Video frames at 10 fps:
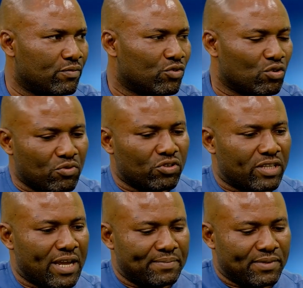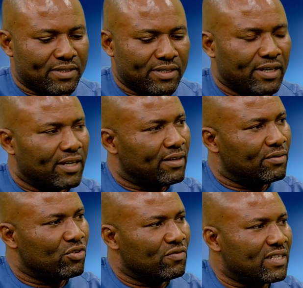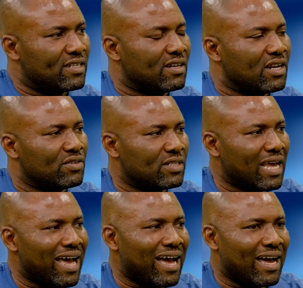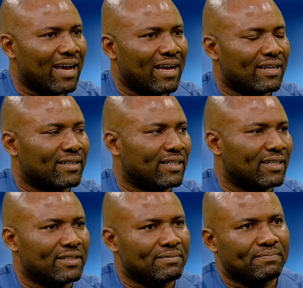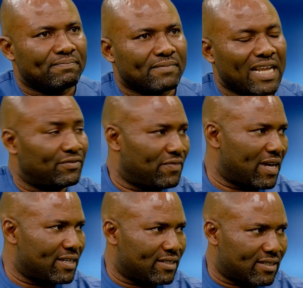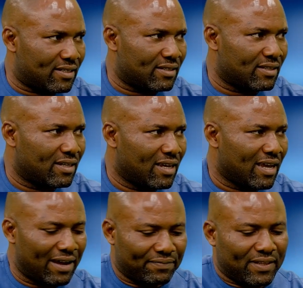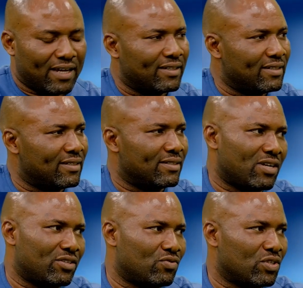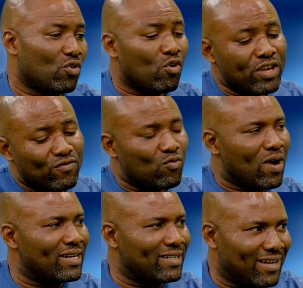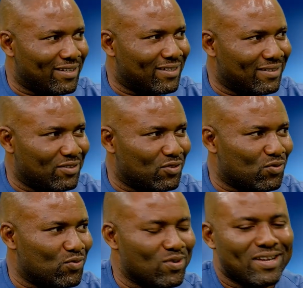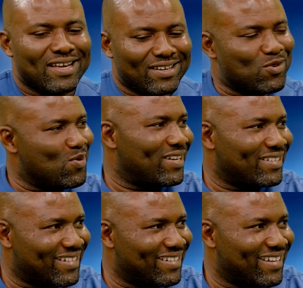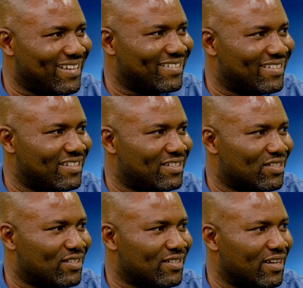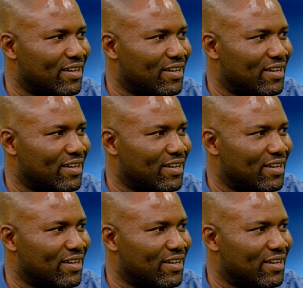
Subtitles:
So most times, university graduates are advised after they graduate, or even while they are still in school, go and get this